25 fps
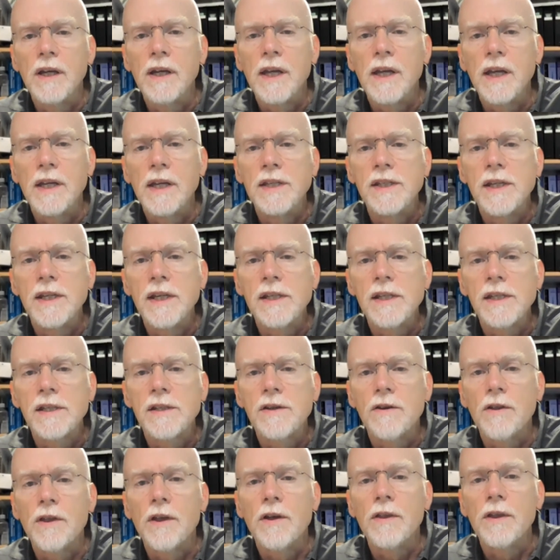exists,
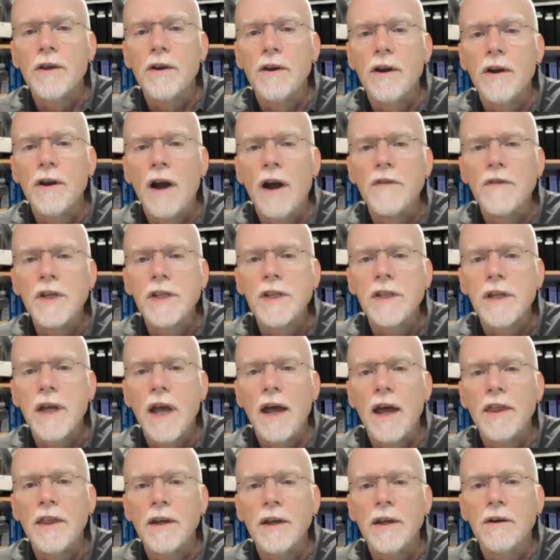although there are obvious
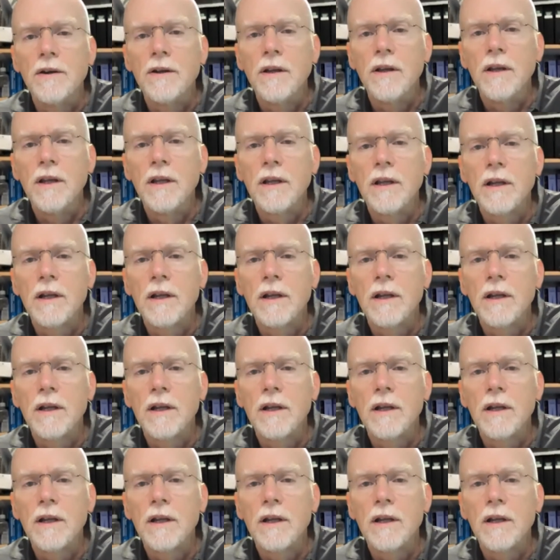ethical